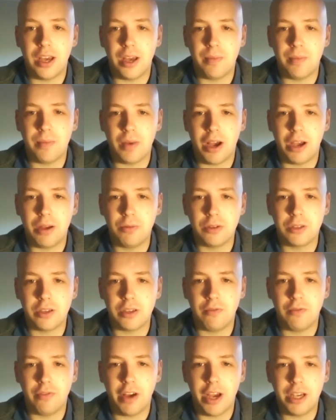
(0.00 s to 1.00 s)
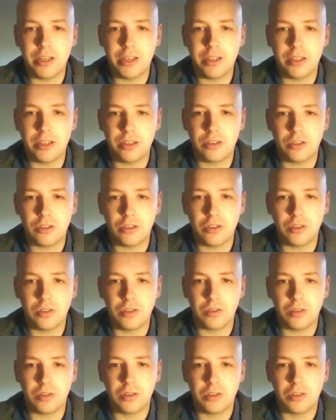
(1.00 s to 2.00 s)
I was invited
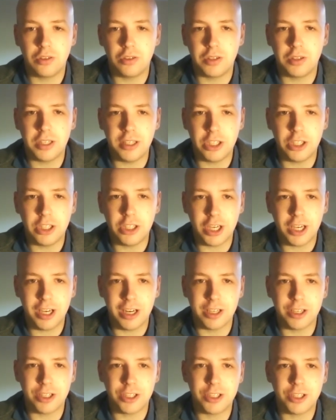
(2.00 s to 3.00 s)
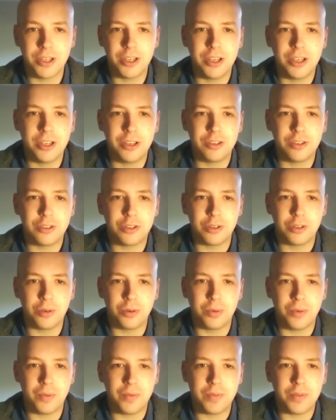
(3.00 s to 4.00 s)
to teach English.
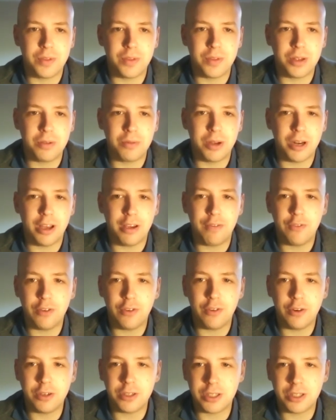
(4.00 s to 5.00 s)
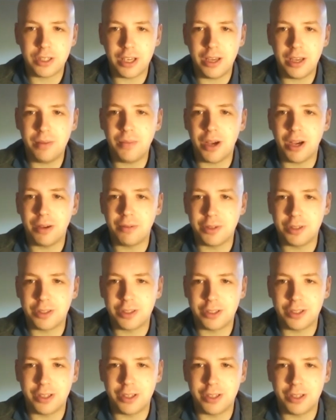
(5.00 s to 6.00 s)
So when I first came, I
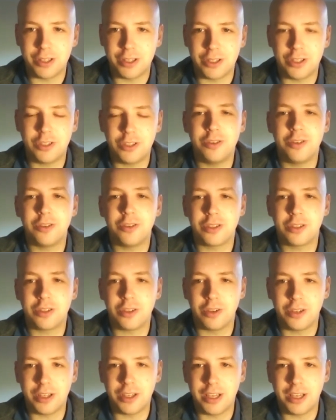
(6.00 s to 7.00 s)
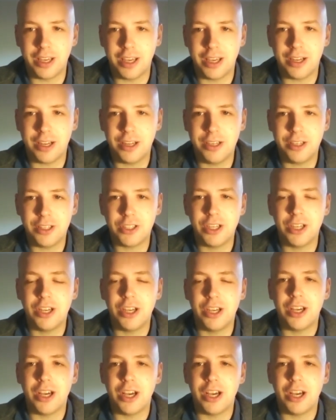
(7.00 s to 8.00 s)
was a student studying English,
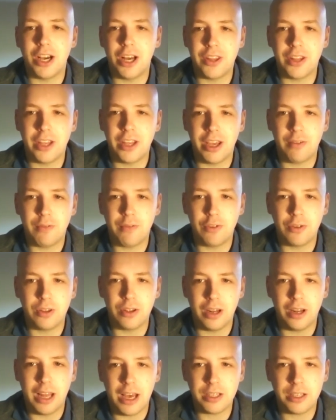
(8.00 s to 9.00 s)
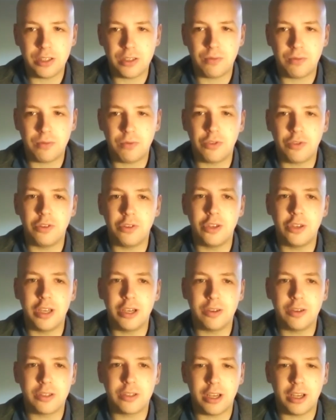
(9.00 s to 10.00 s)
and then for the last few
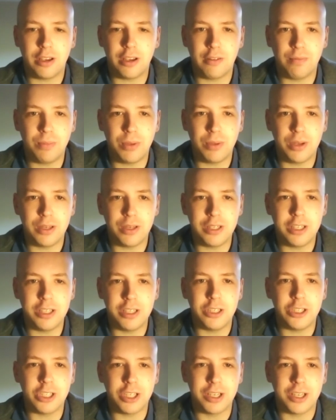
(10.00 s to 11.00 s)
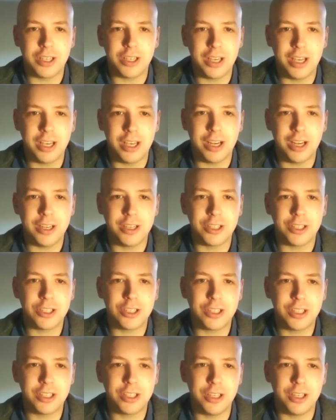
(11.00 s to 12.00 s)
years I've been teaching
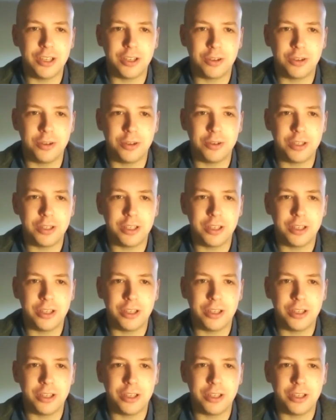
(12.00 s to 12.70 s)
English in Yakutia,